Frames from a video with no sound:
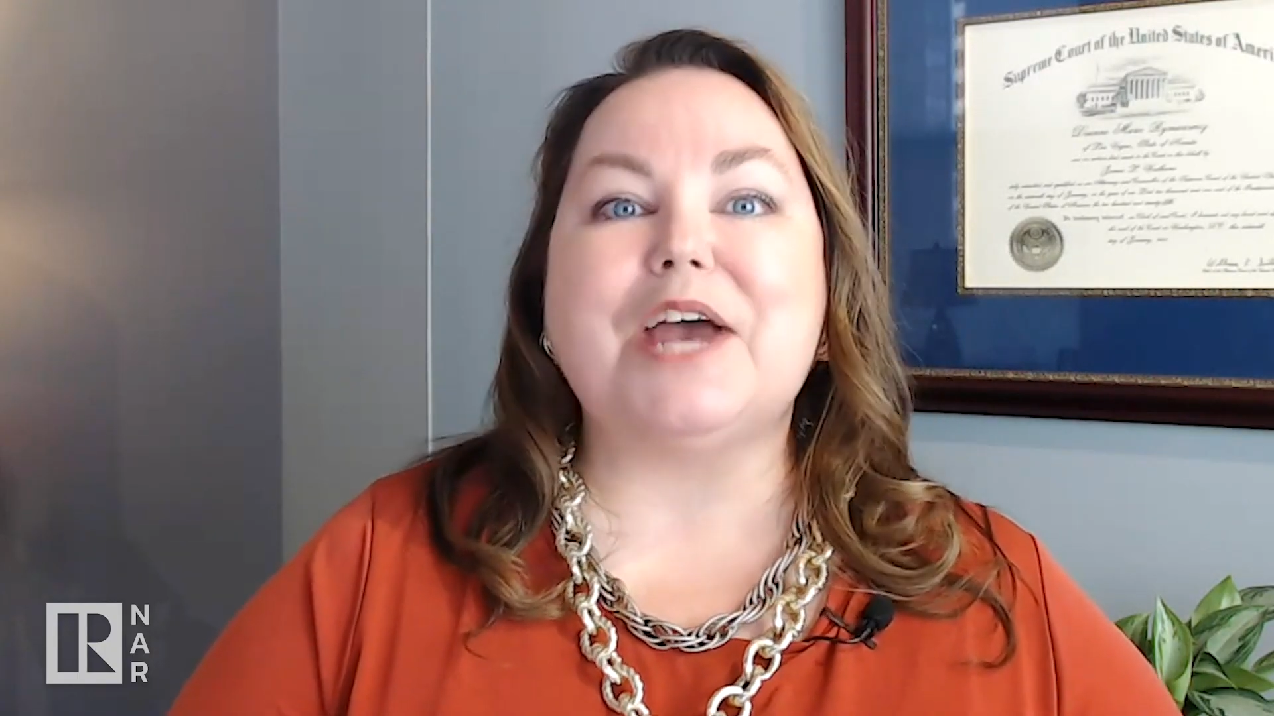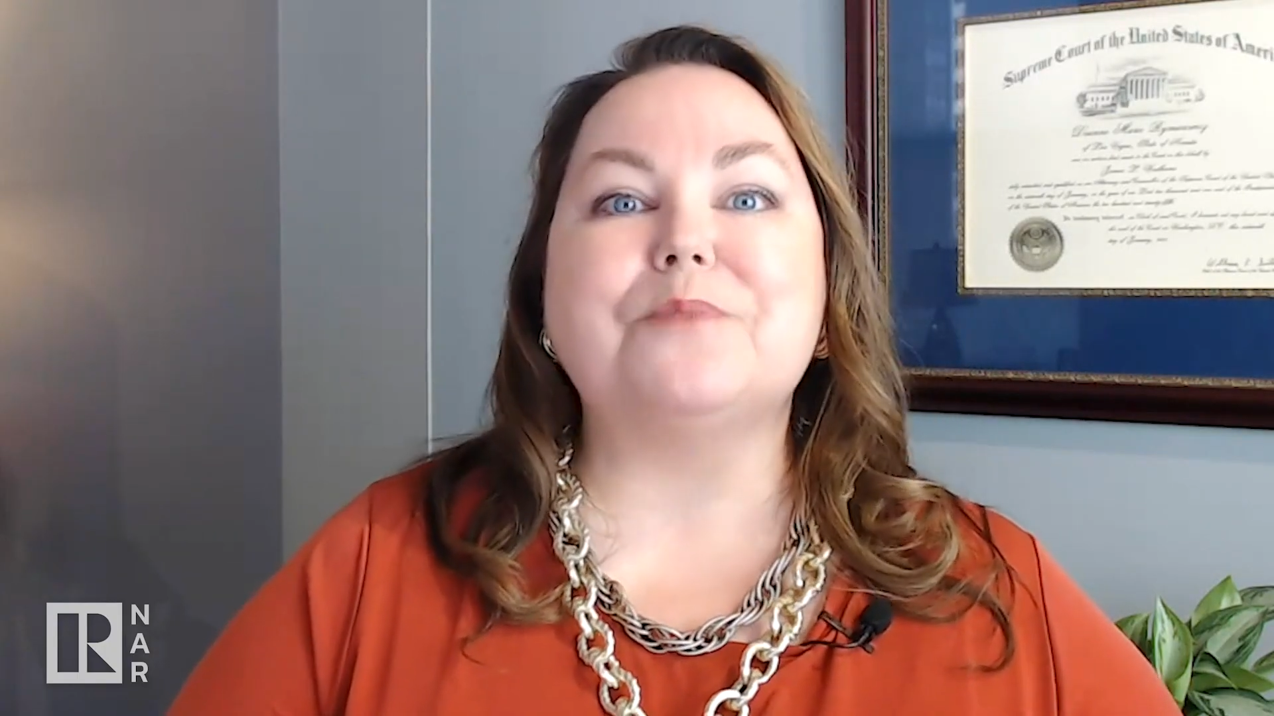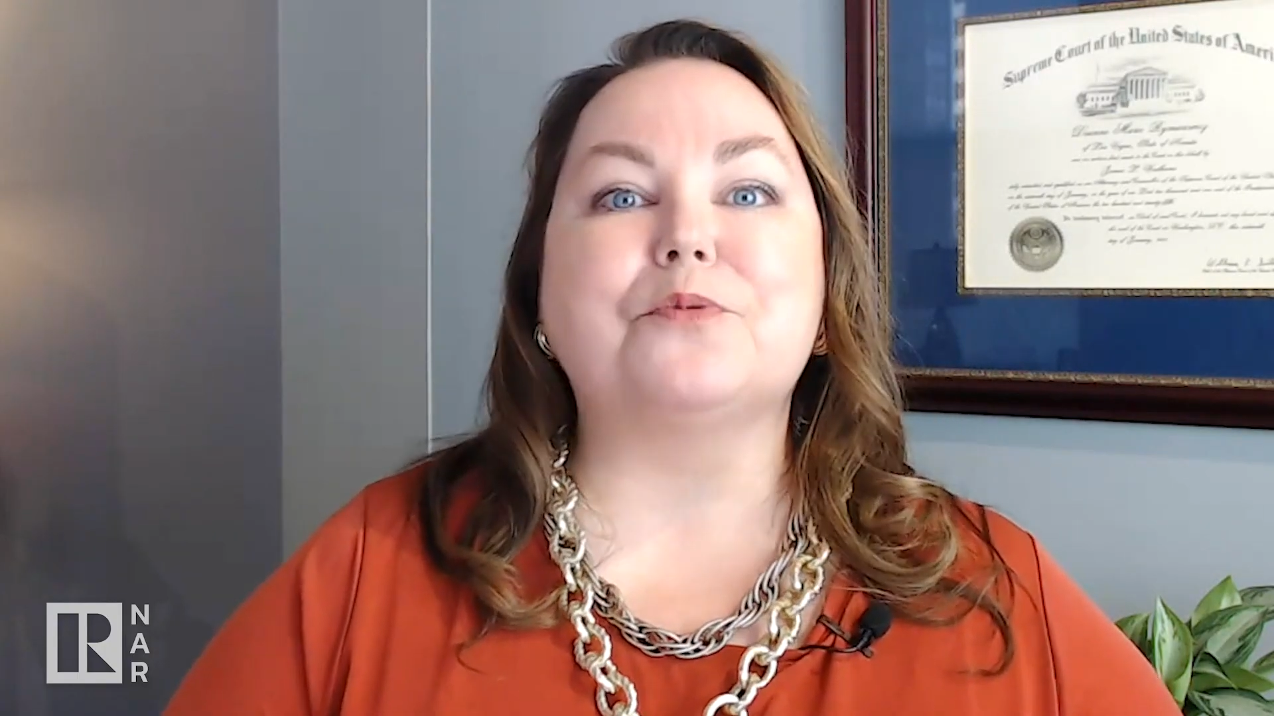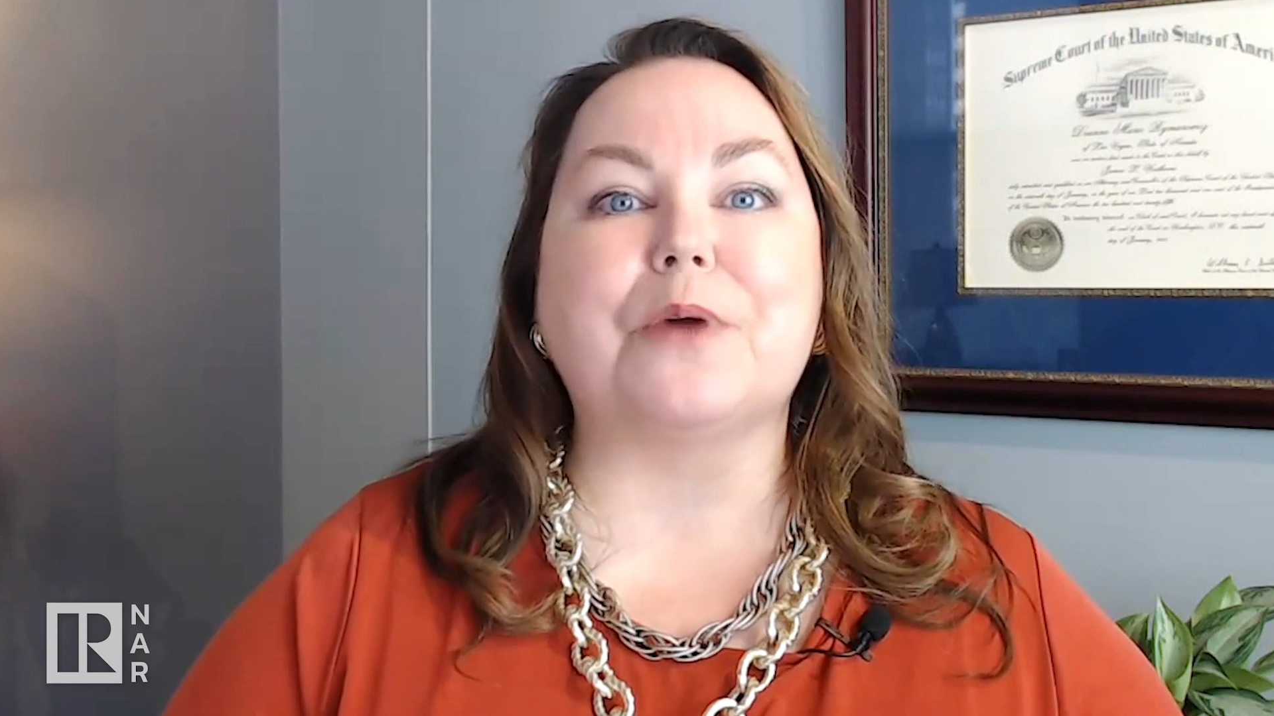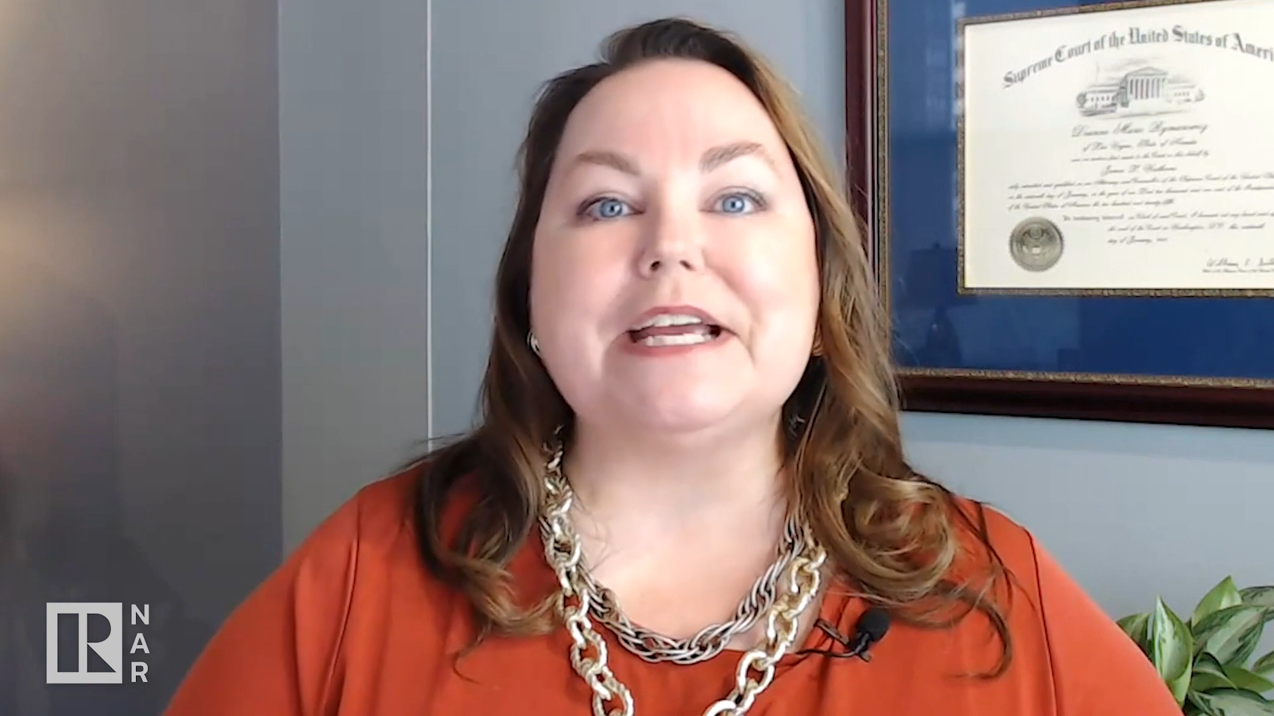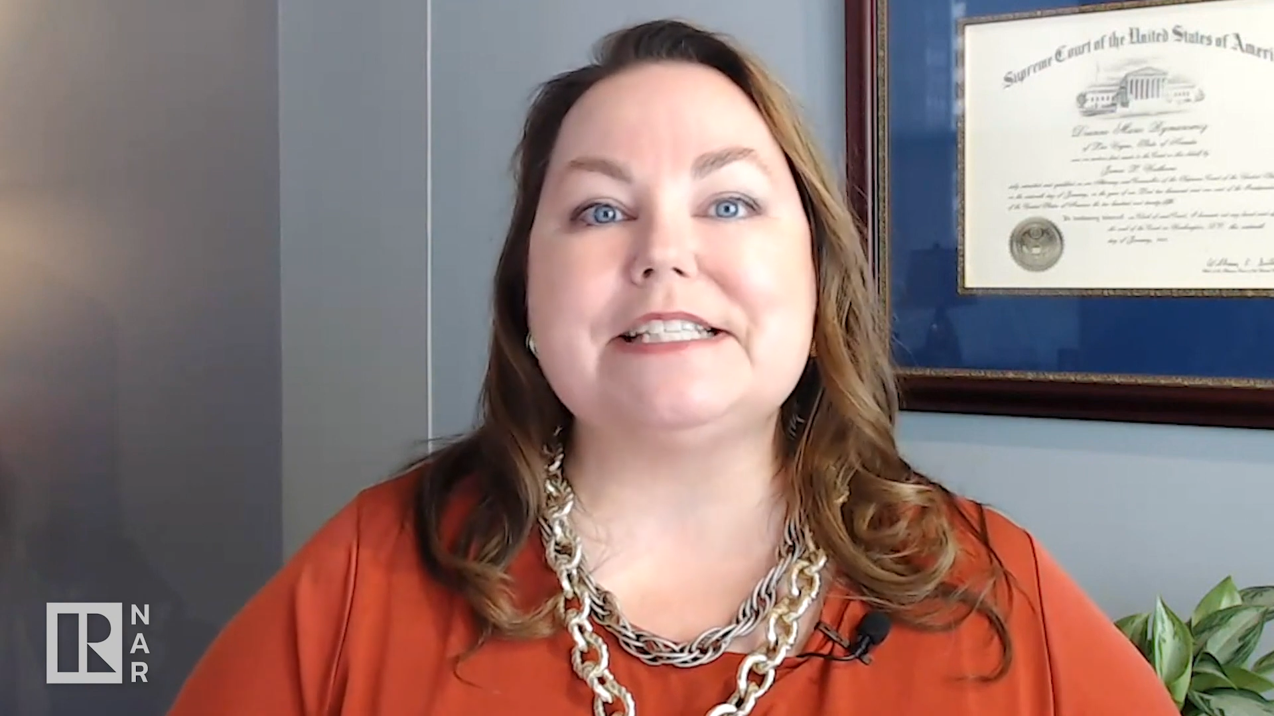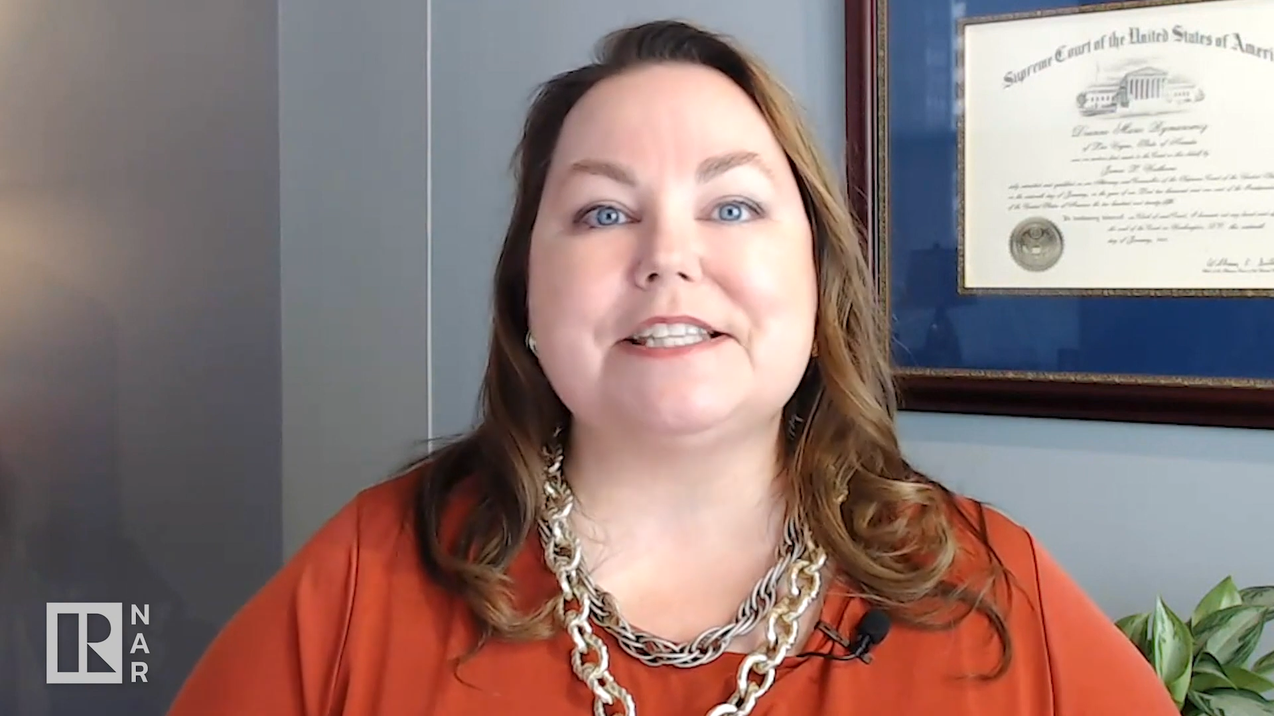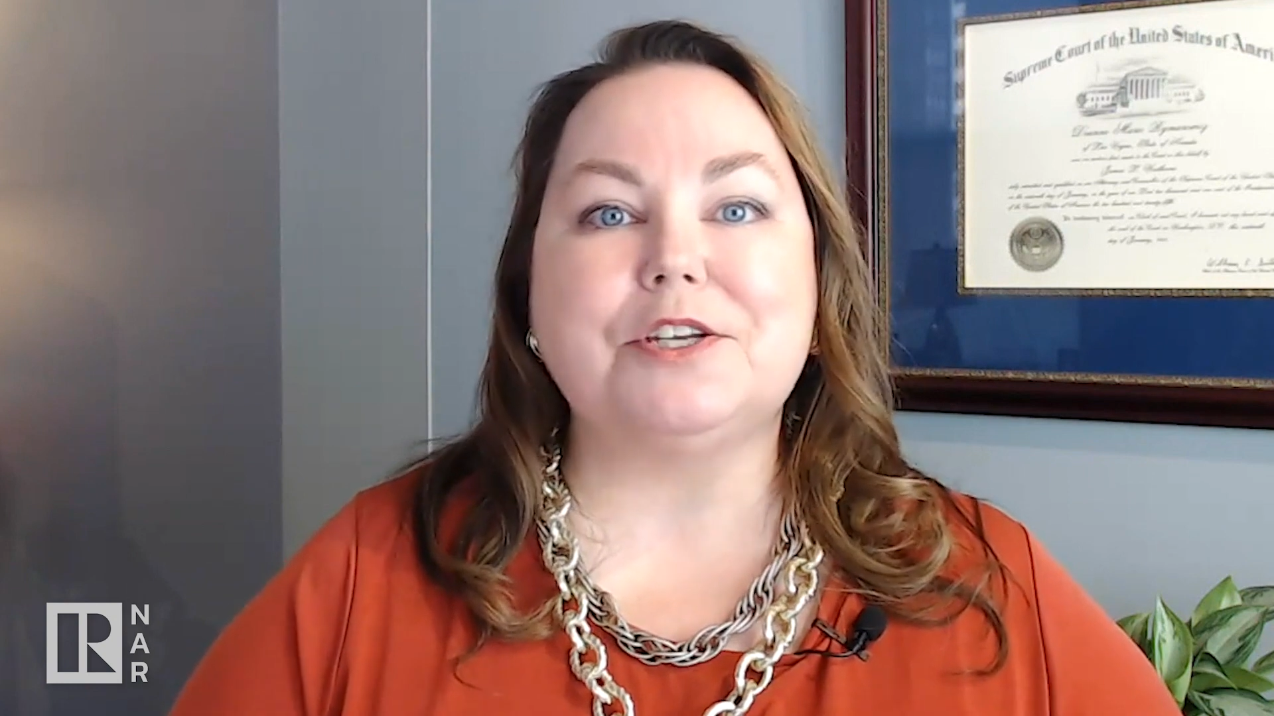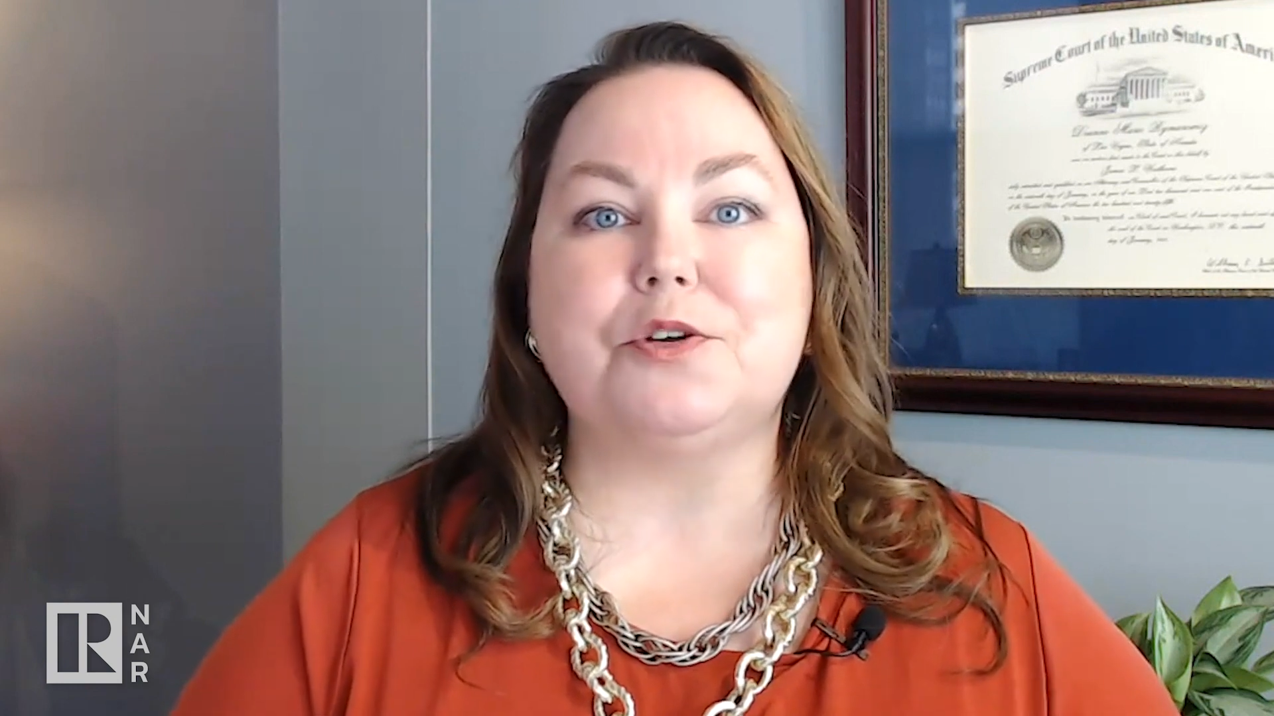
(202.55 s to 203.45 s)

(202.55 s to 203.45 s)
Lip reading: embraced the